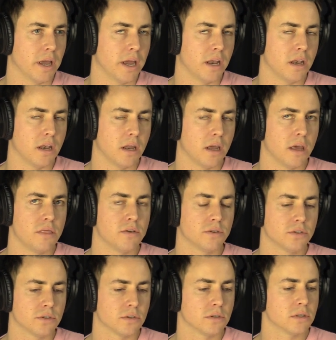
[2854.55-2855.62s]
and and
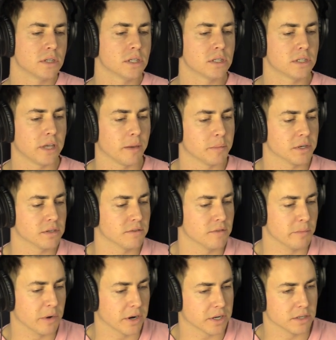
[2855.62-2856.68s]
there's certainly a segment of
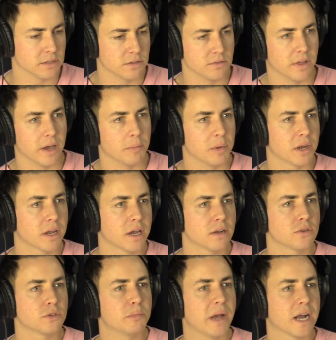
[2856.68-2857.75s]
the market to that, but it kind
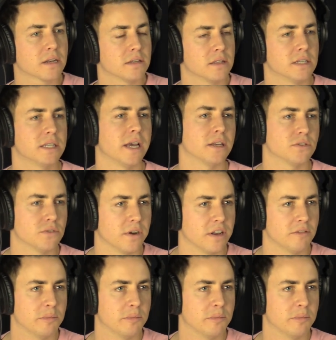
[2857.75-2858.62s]
of goes back to the test, right?